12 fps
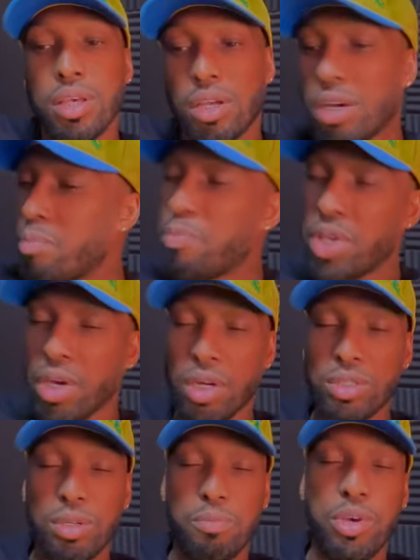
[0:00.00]
could be
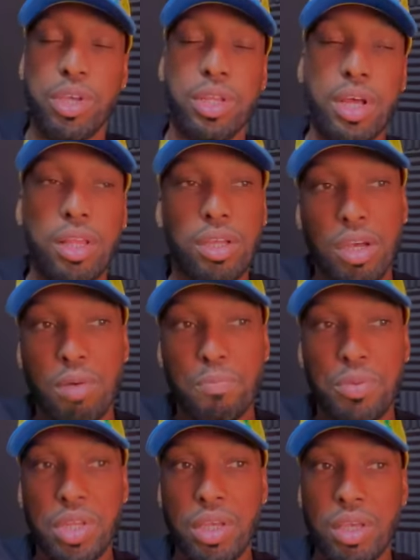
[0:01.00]
$100 million
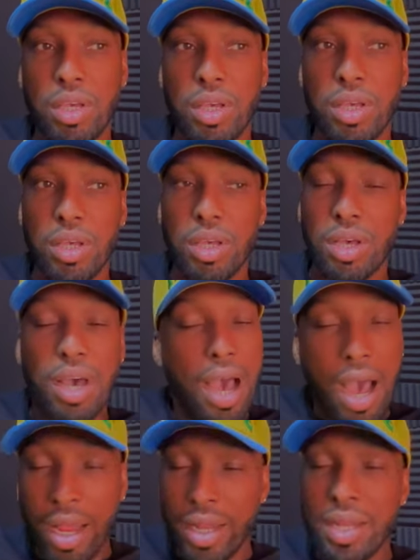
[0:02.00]
company.
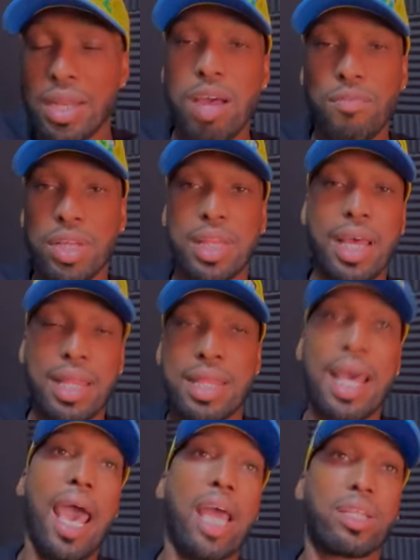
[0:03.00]
I never let
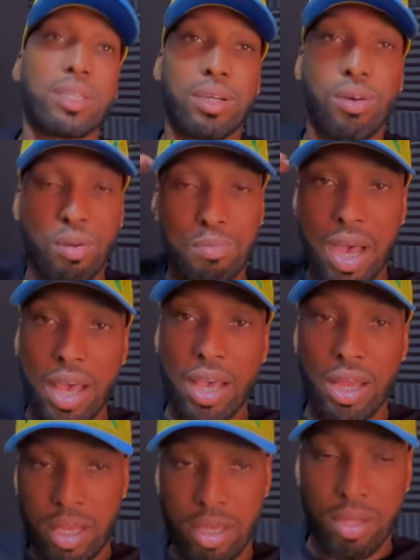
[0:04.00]
that go to my
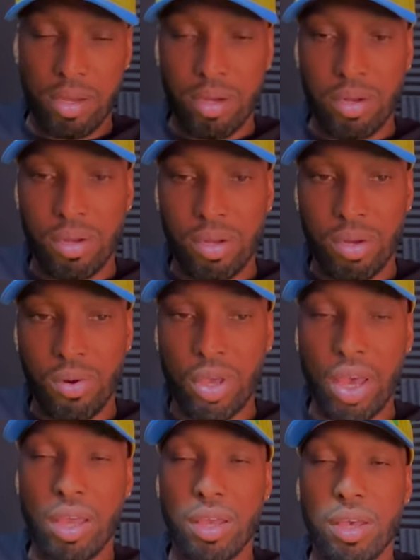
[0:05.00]
head either.
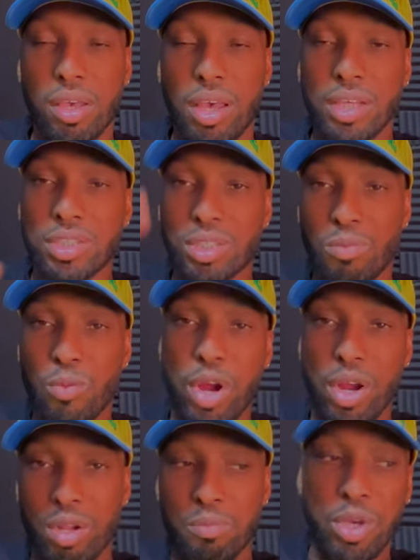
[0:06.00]
Okay? It's
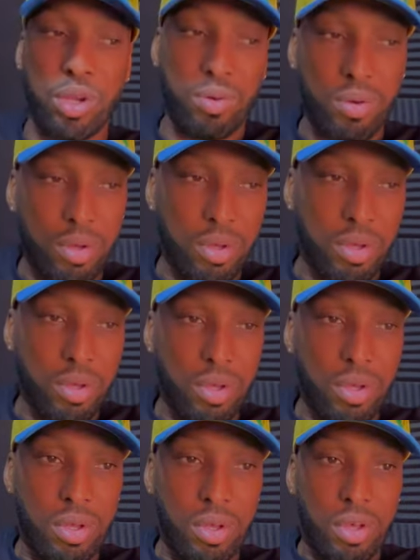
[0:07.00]
somewhere in the middle.
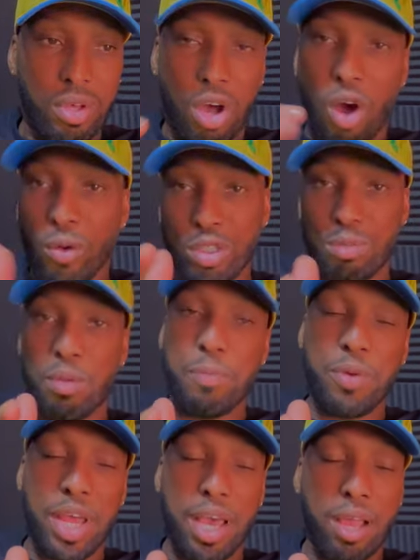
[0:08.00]
Always
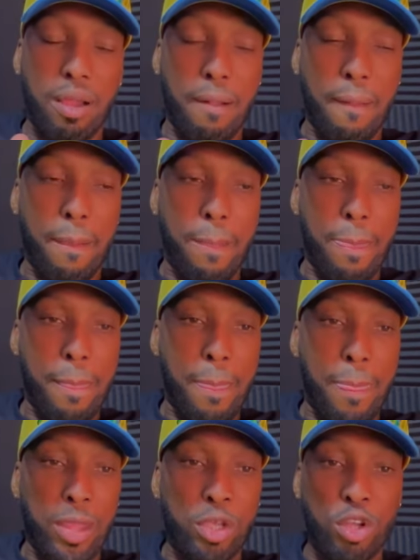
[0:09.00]
remember that.
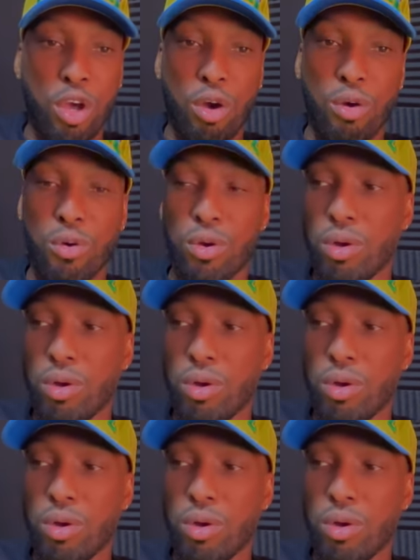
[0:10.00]
You know,